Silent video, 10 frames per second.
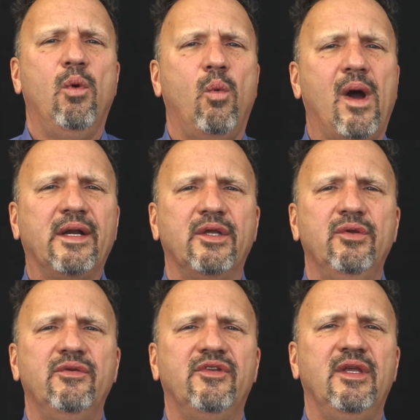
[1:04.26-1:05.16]
will want to
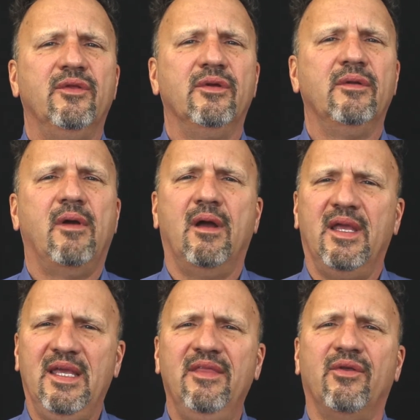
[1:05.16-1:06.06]
use
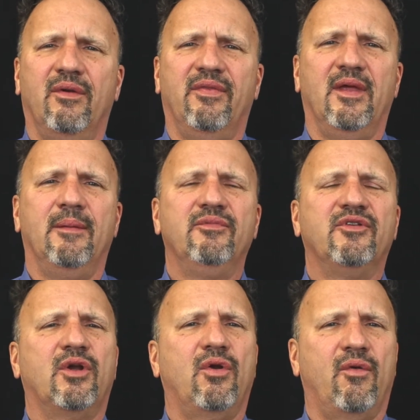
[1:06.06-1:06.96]
either of them
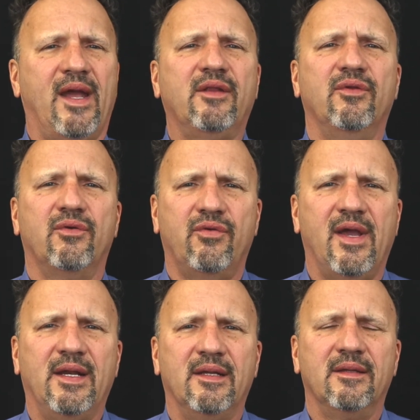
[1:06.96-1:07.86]
to correct their
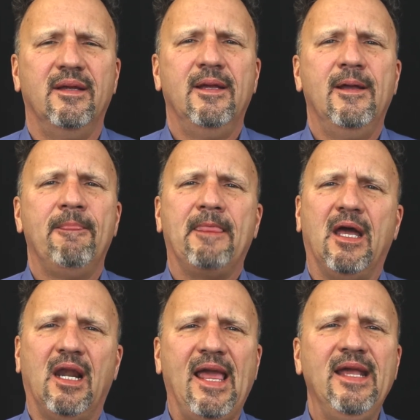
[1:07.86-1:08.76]
credit.
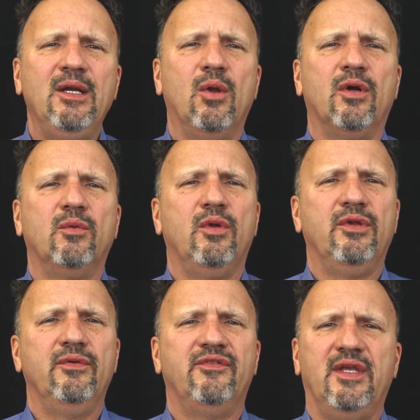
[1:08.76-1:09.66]
A landlord will
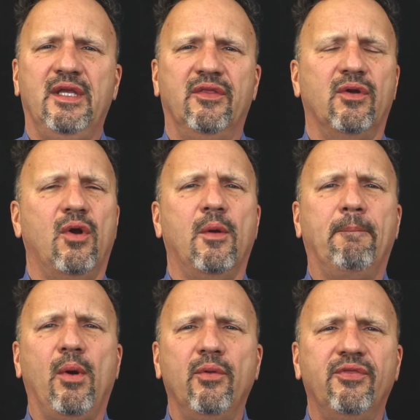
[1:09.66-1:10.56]
use either or
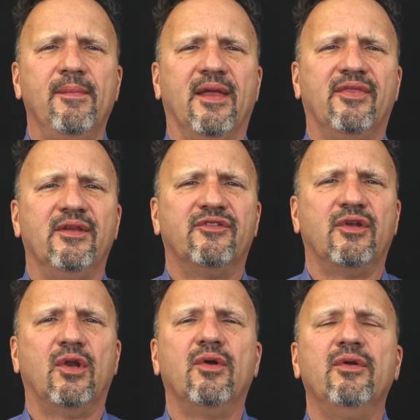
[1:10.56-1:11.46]
both methods
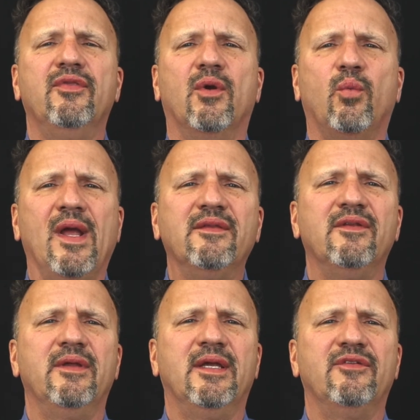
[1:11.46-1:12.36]
to learn the
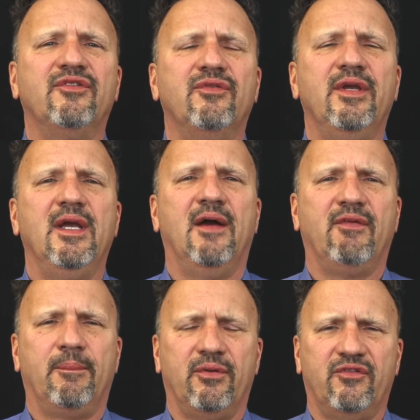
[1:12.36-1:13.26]
rental history of
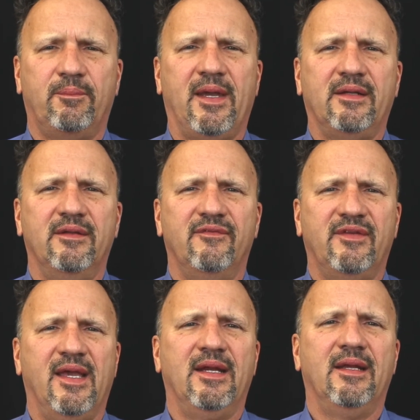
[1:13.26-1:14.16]
a prospective
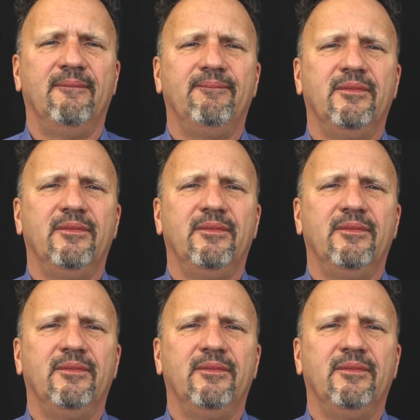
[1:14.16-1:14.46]
tenant.